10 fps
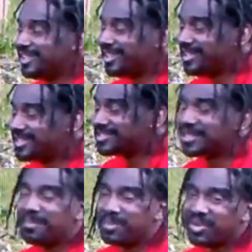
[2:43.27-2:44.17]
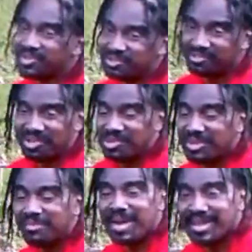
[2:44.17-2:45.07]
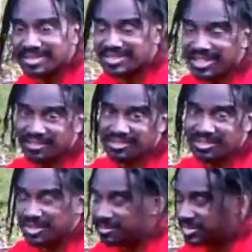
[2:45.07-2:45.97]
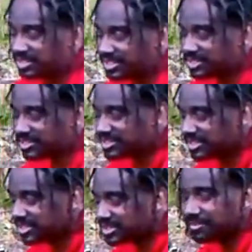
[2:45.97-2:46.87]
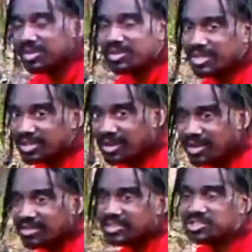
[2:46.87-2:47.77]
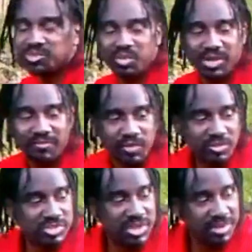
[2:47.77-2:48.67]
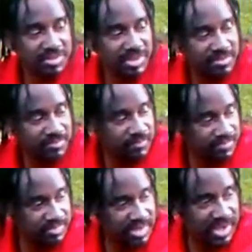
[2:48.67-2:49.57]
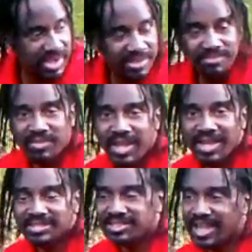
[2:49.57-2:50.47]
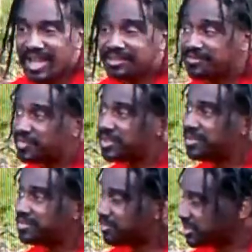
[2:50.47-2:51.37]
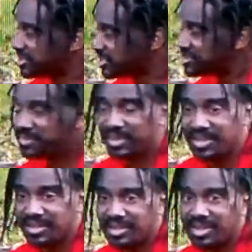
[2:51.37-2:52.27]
is Miracle-Gro in my containers. But this is the community garden. This is where folks come in and they actually actively participate.